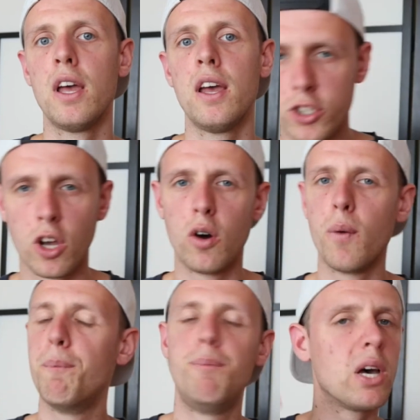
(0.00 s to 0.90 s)

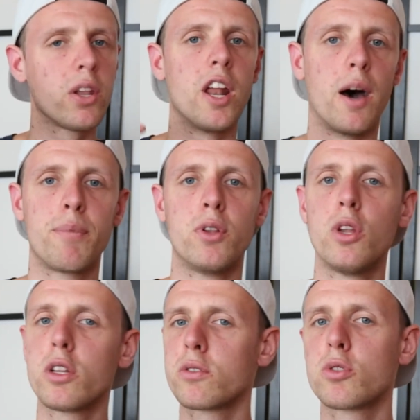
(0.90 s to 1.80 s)
So build up,
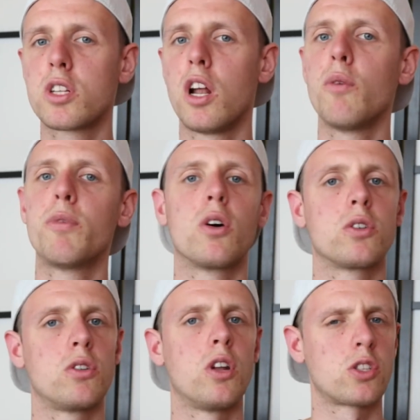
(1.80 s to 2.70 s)
not too slow but
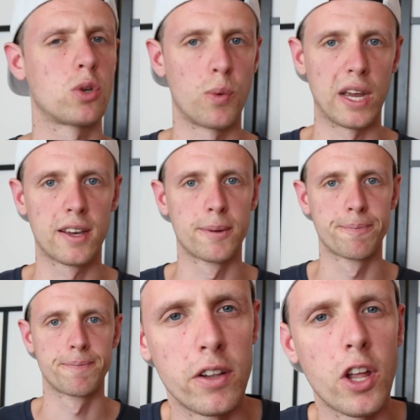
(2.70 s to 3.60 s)
also not too quick.
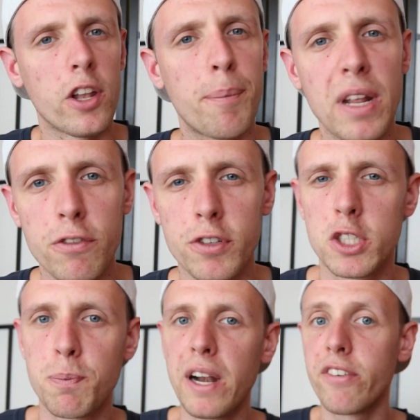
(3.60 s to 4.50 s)
Another bit of
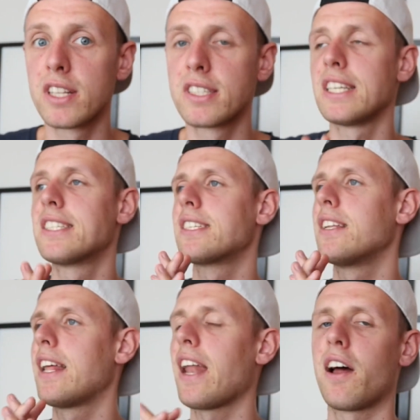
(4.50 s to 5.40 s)
experience is
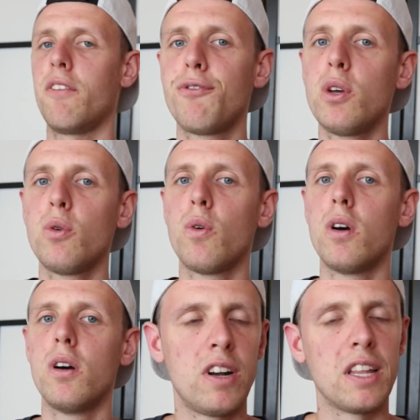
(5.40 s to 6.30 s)
that I feel
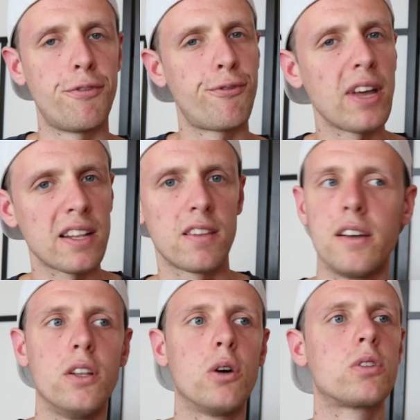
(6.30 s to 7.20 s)
really fit. I
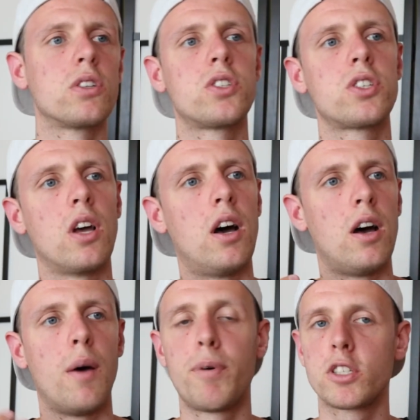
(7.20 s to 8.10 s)
notice
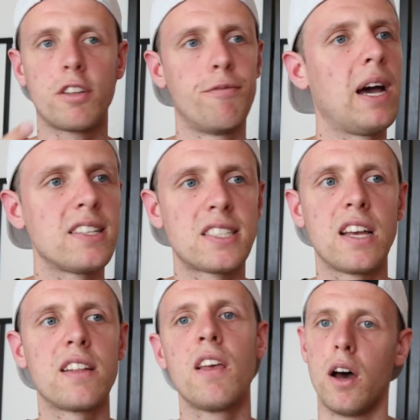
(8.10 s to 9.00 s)
a positive
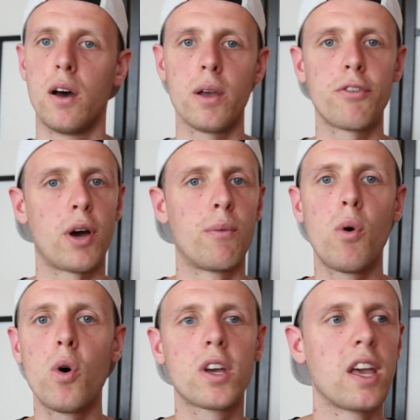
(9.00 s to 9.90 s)
mindset. If I'm
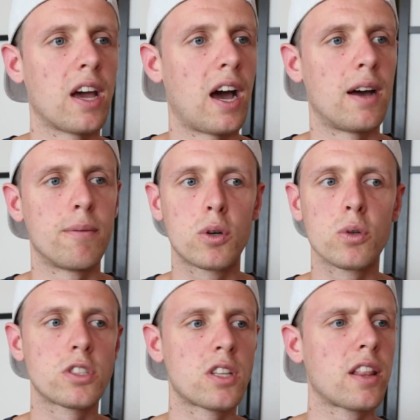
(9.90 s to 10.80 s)
walking, I'm
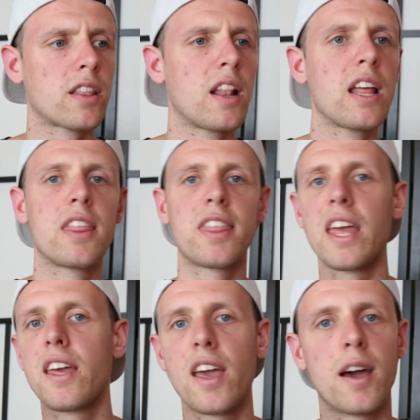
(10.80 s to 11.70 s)
constantly
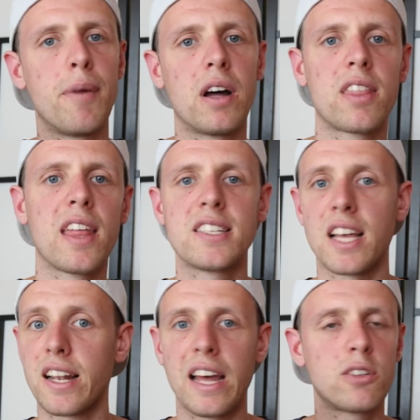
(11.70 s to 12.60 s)
thinking about things
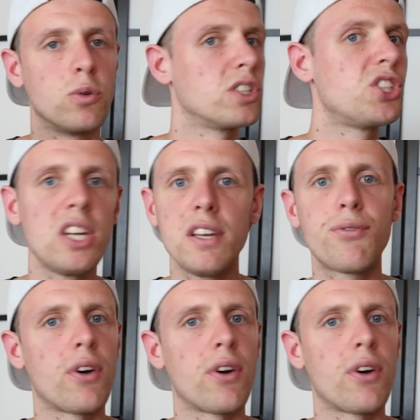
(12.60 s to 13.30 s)
I'd like to achieve,